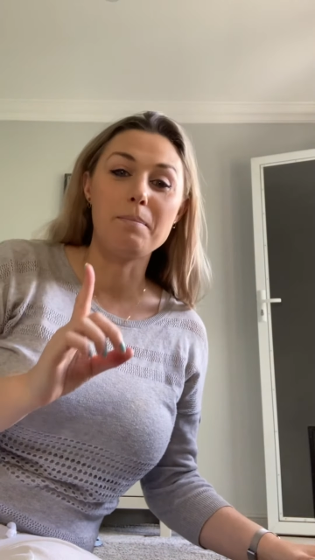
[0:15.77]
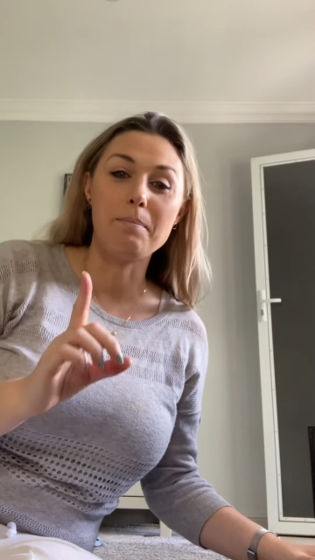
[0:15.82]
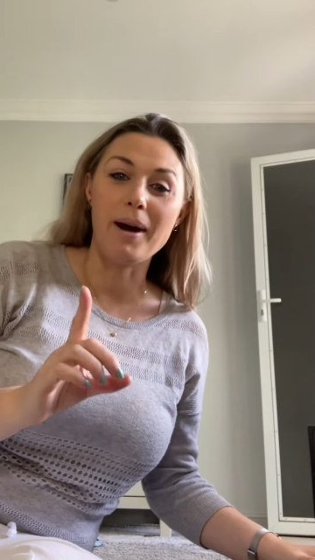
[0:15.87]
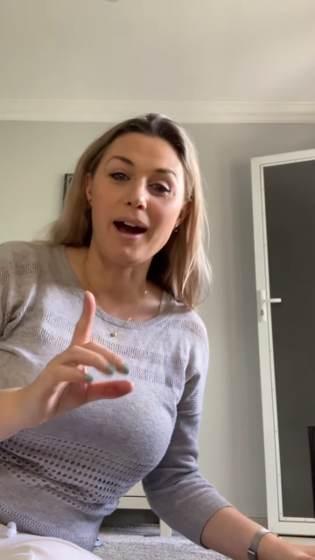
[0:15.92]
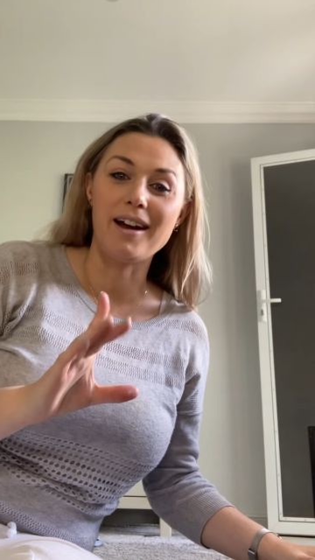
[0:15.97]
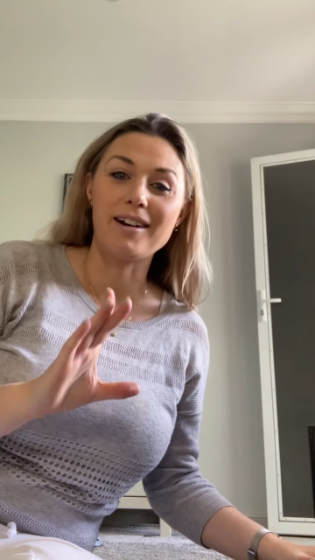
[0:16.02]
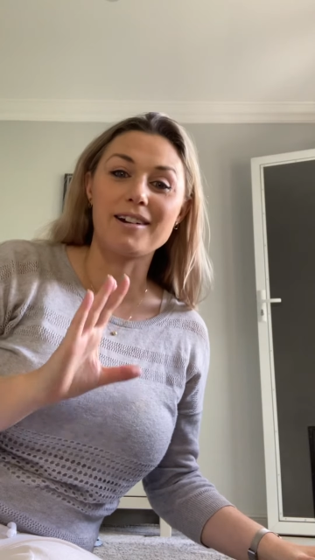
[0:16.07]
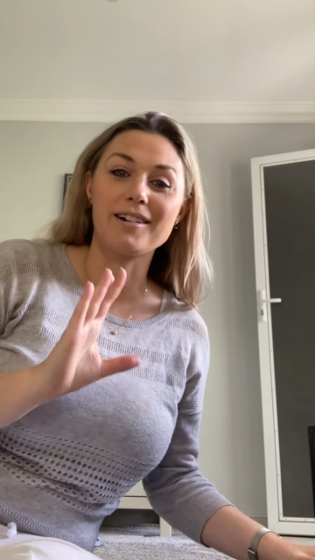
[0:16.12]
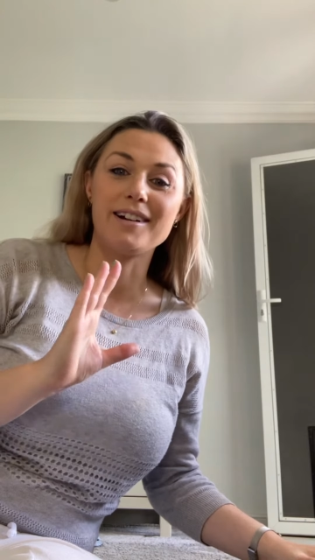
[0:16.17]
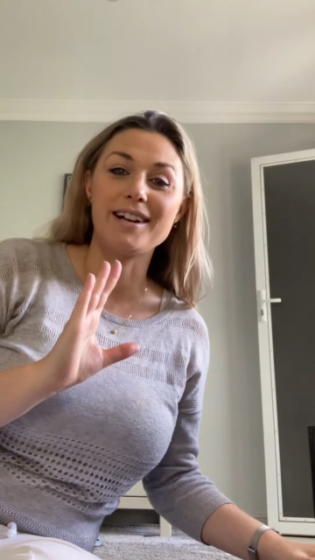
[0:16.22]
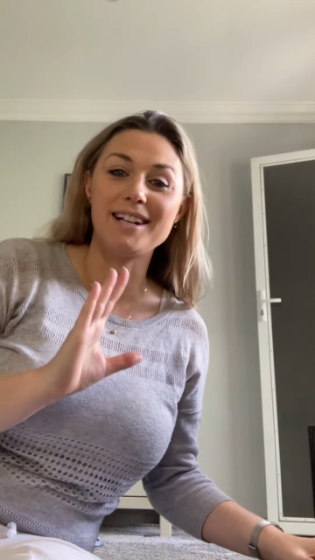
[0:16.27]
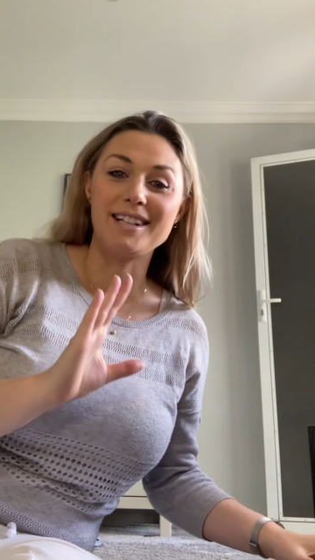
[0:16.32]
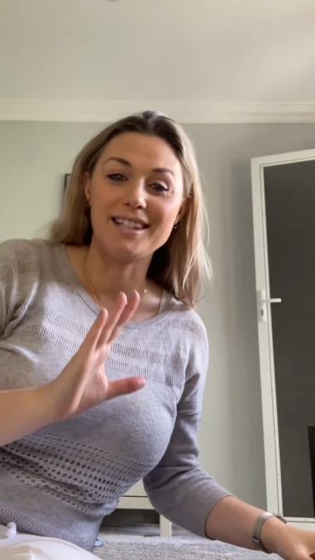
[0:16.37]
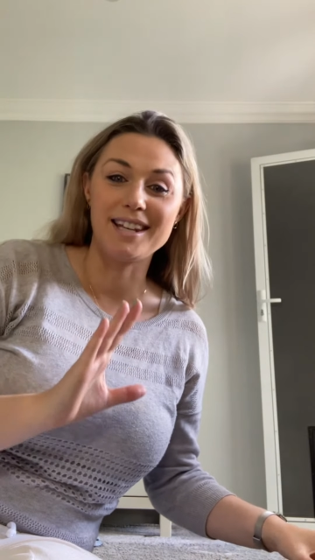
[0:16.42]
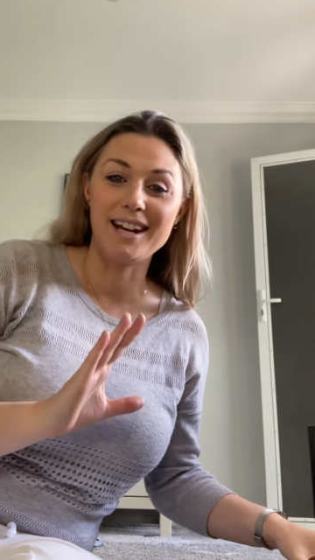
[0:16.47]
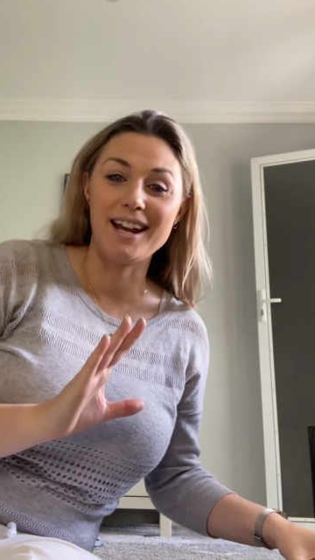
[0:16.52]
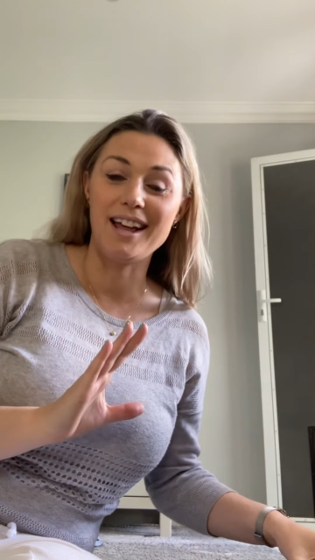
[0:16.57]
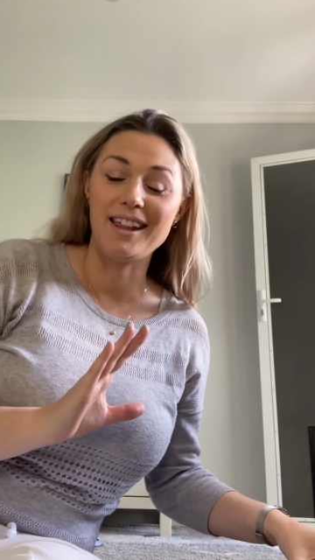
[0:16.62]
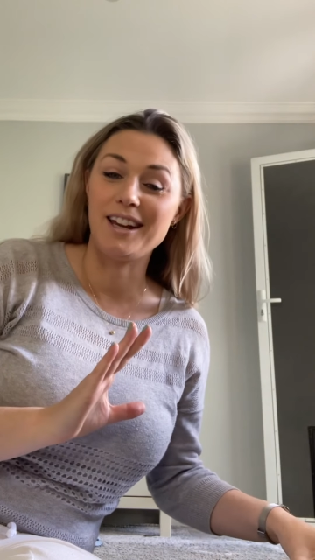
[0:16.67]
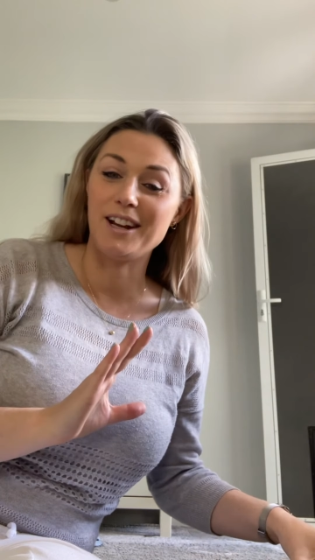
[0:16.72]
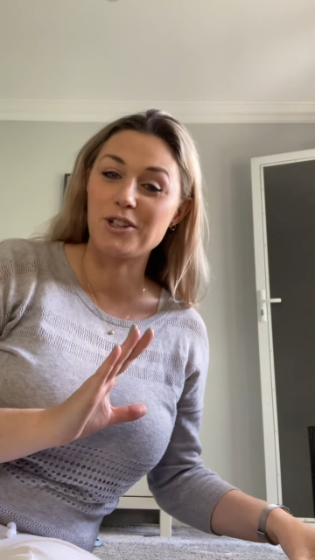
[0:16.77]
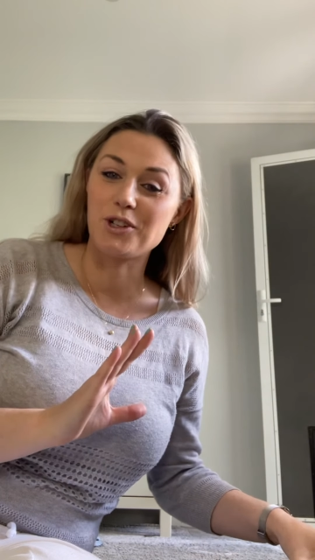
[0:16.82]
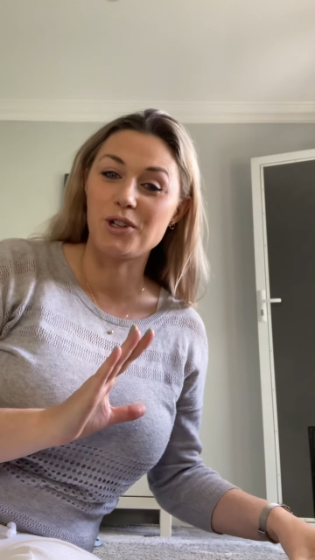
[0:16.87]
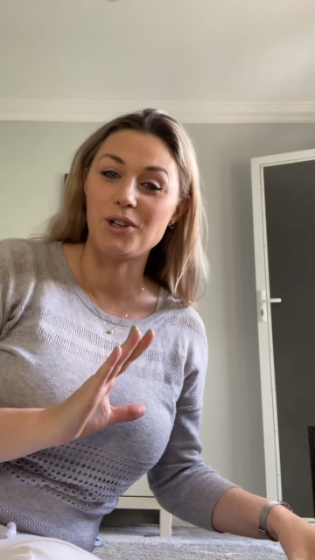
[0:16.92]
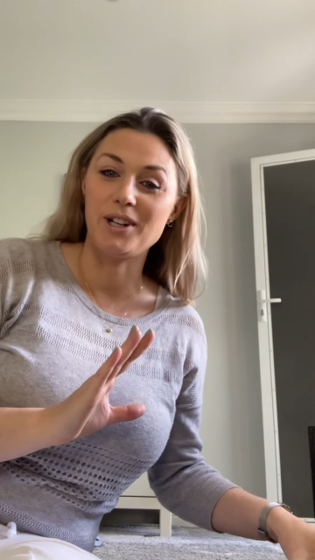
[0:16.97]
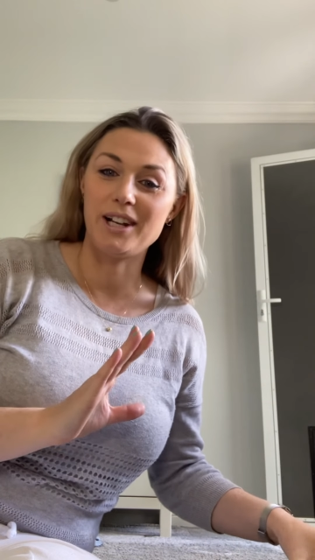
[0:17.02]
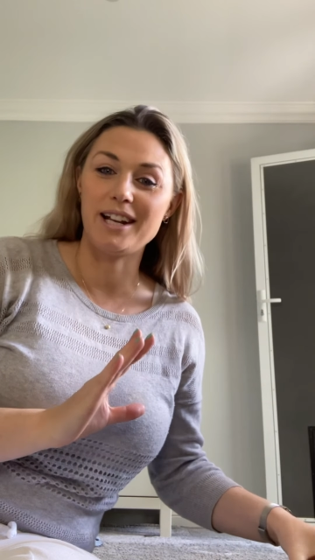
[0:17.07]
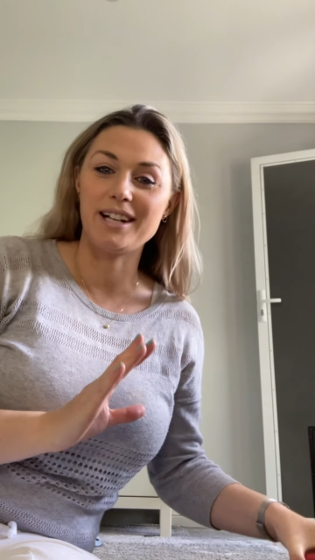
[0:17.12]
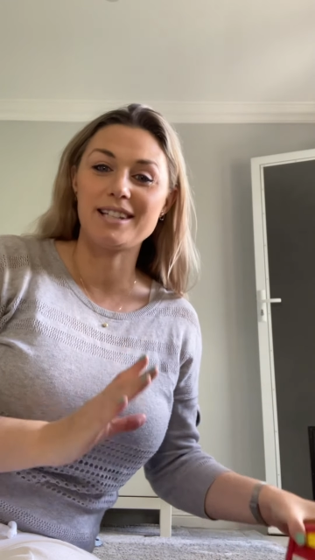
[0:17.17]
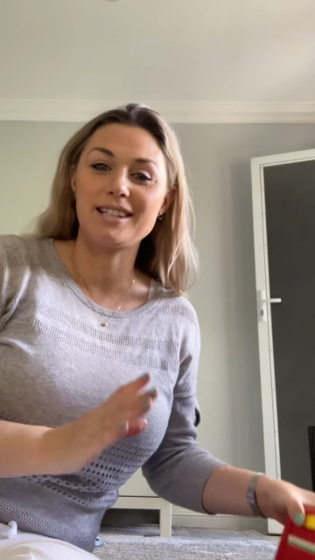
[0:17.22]
batteries and
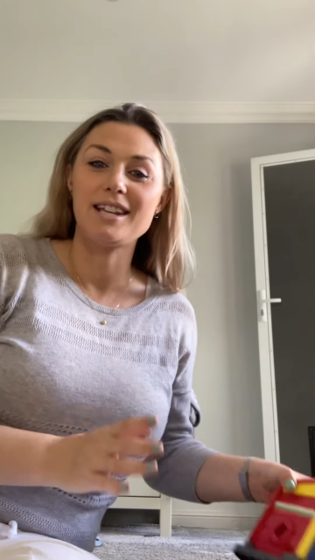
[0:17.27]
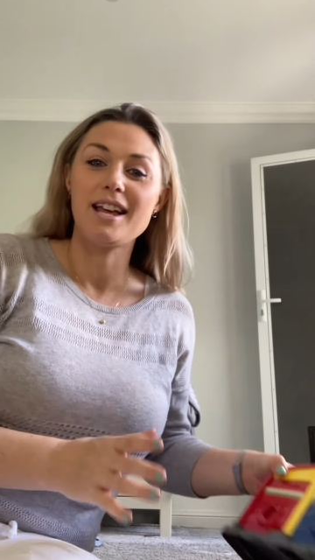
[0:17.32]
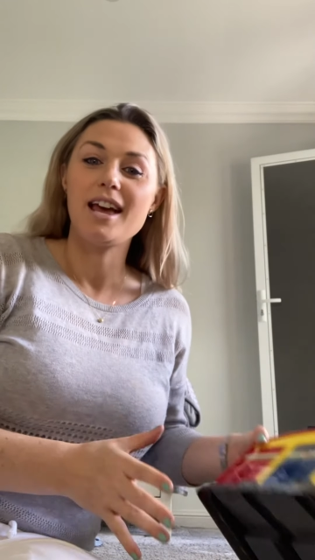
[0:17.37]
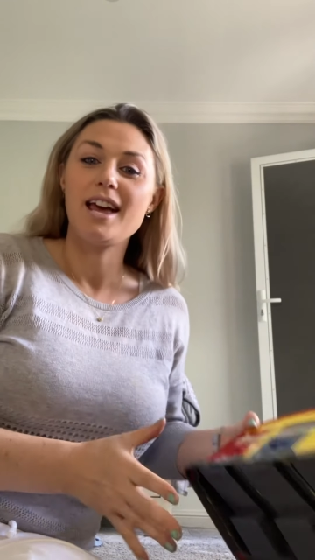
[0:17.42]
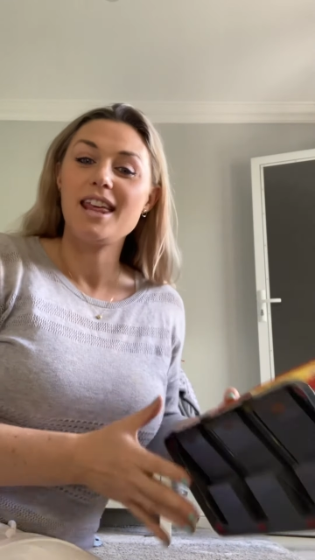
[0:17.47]
electronics,